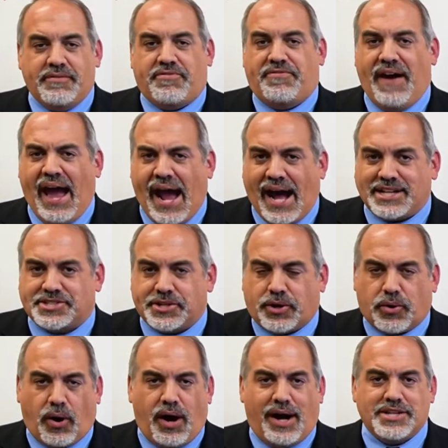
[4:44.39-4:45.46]
fast
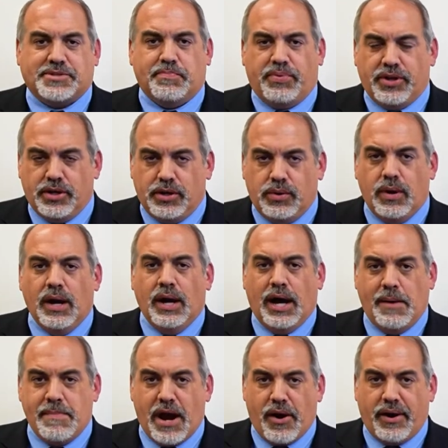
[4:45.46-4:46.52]
across blue
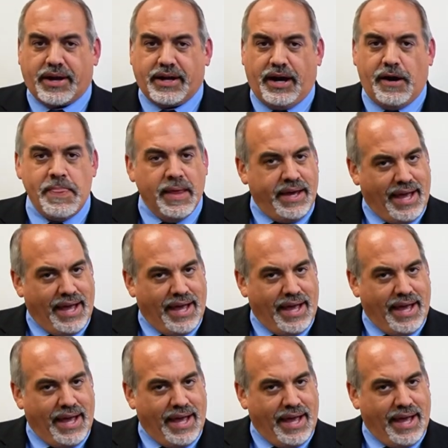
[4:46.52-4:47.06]
America.